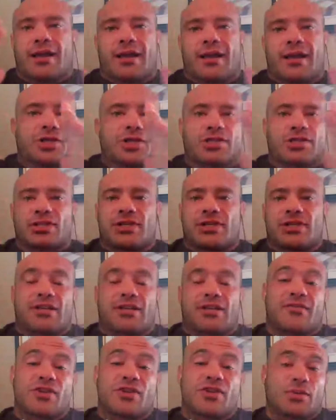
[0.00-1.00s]
adjust it to the
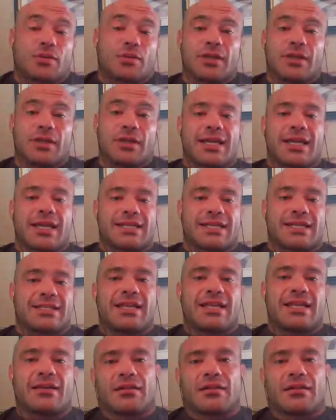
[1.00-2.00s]
individual is
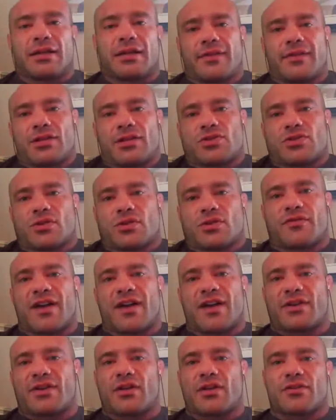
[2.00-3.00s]
nil and then you sort sort of
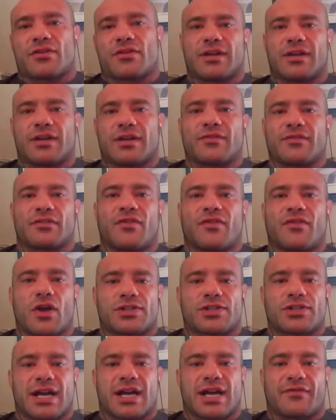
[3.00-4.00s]
have another level of
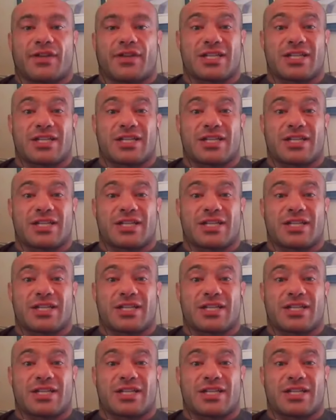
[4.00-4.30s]
false confidence.